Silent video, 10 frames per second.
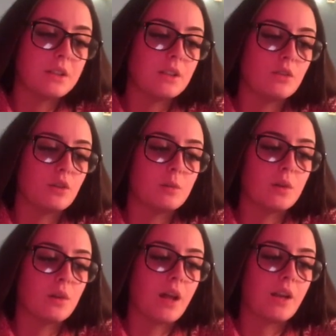
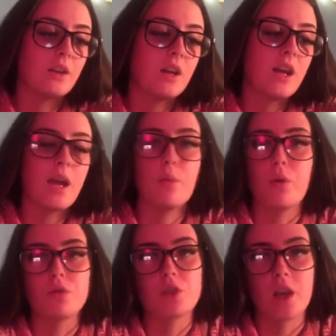normal and it
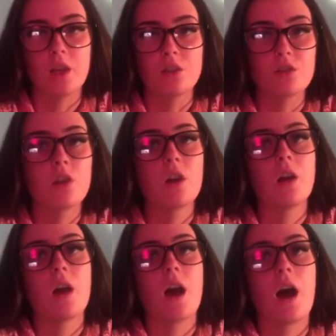won't change
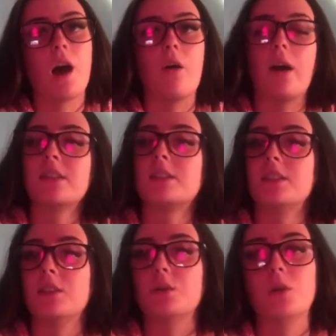how I
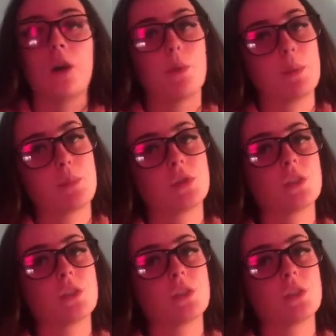see you or how people see you,